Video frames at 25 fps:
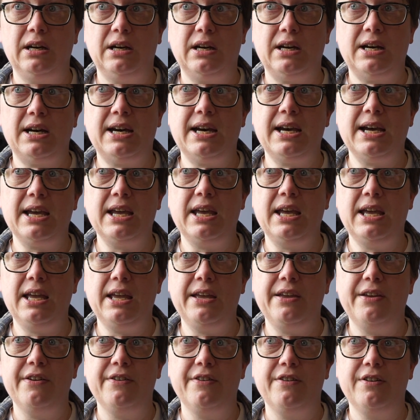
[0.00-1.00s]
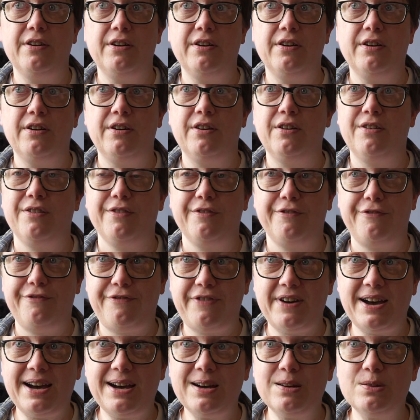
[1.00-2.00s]
I
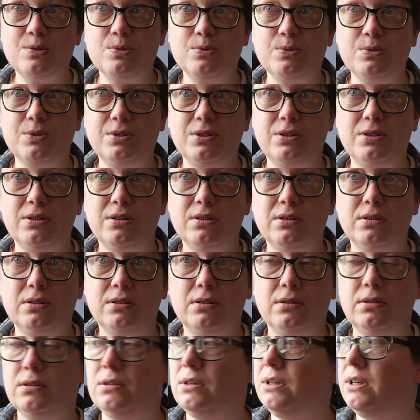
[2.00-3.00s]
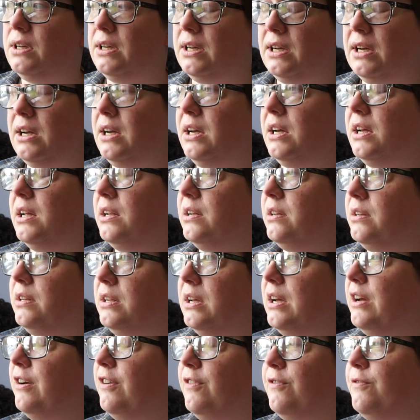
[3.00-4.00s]
found and
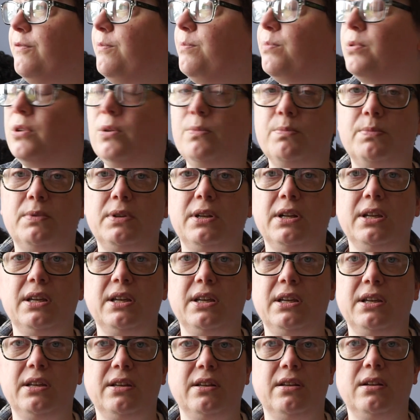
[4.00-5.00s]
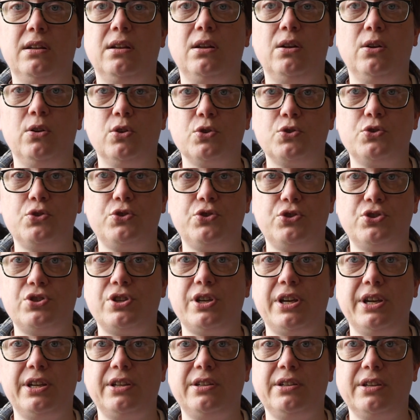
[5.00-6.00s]
have promptly lost
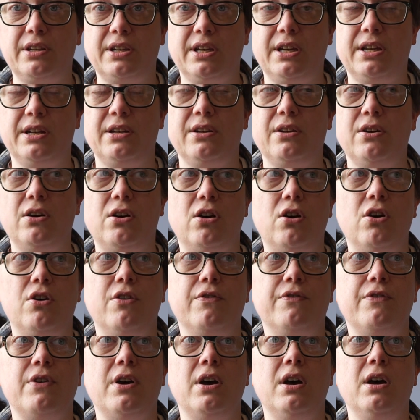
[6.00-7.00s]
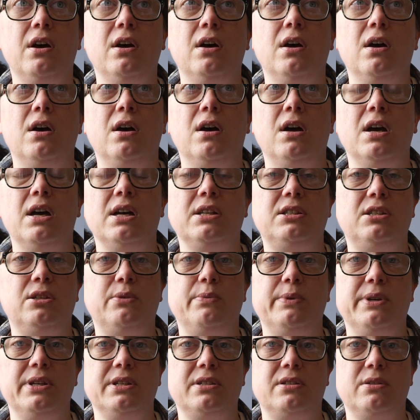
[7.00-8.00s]
sight again of a
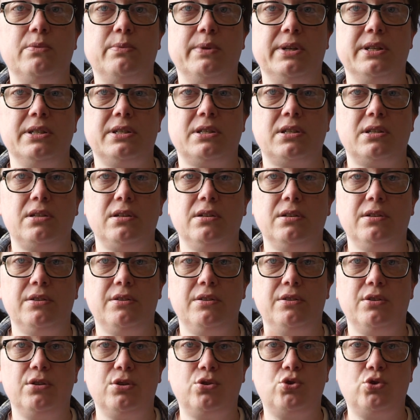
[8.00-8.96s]
Teresa Wensler, the